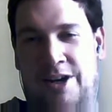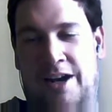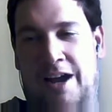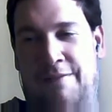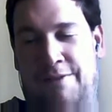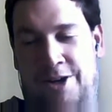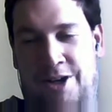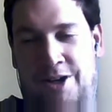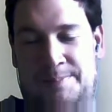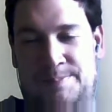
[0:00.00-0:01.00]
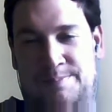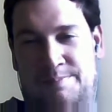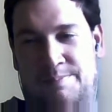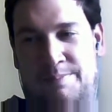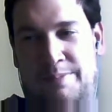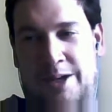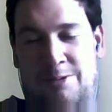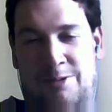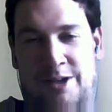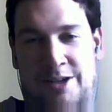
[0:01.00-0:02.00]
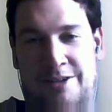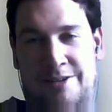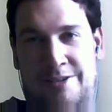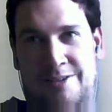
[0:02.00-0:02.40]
in Africa, by the way.